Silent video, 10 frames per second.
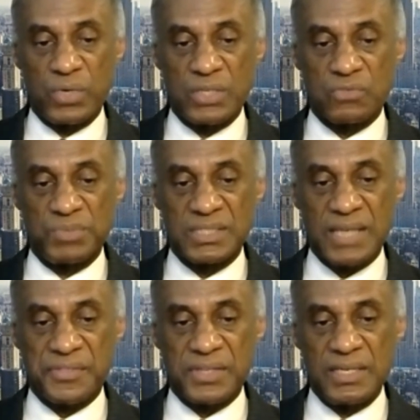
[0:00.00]
Winds will be
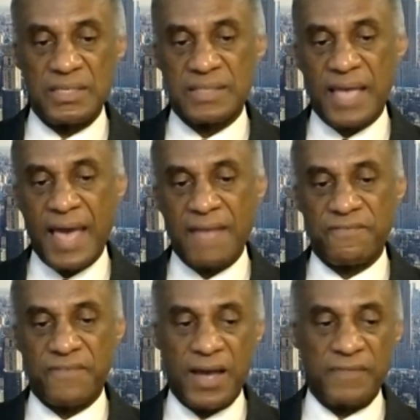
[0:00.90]
southeast at
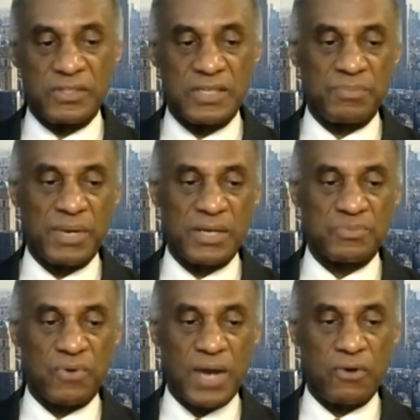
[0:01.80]
5 to 10 miles
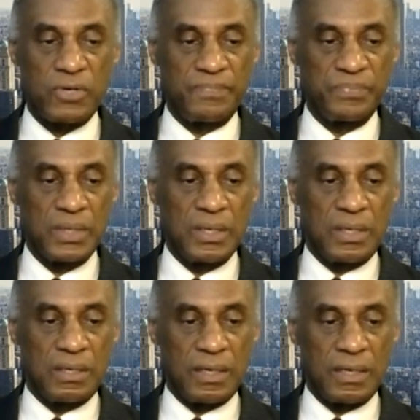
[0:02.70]
per hour.
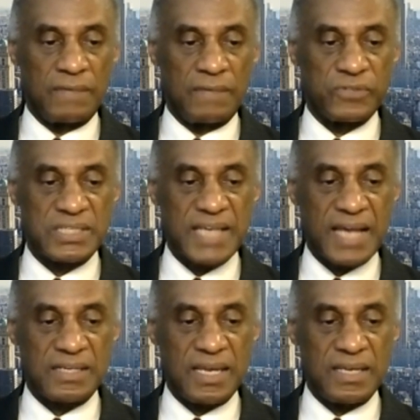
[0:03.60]
And for
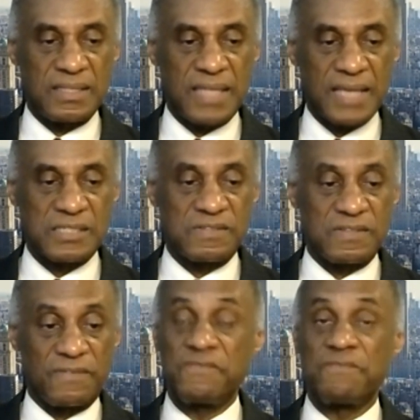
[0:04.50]
Saturday, that's
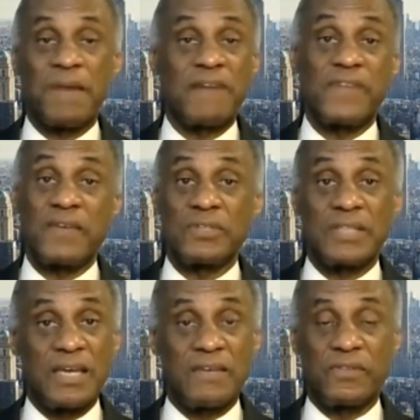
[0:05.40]
my
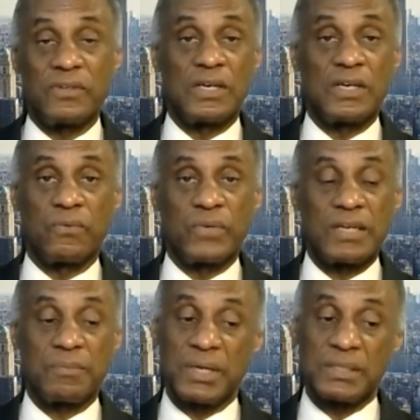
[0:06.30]
favorite day of the
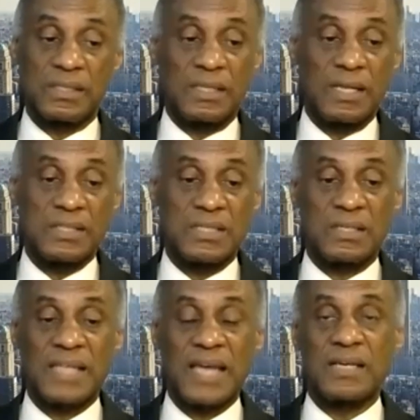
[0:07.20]
week, but it
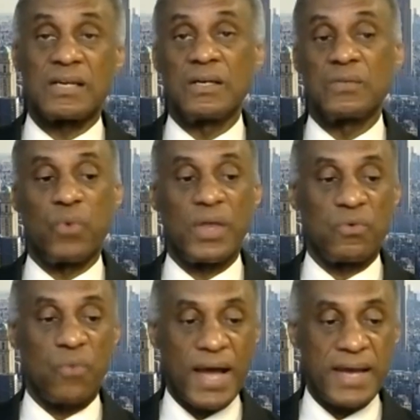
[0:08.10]
doesn't look that good
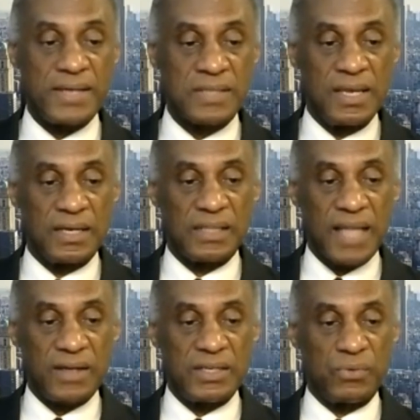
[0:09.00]
weather-wise.
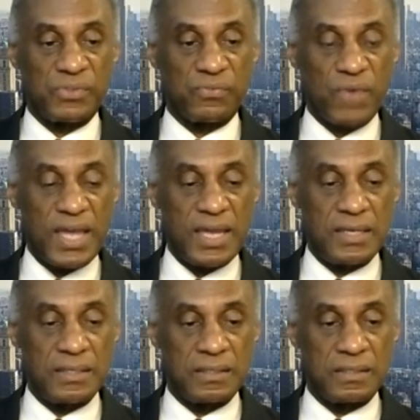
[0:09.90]
Cloudy with
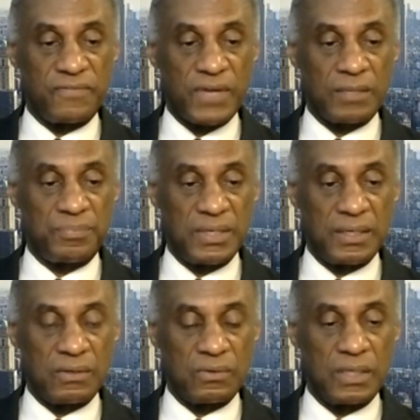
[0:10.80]
rain
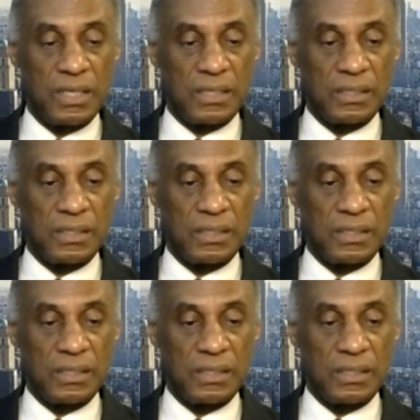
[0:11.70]
developing.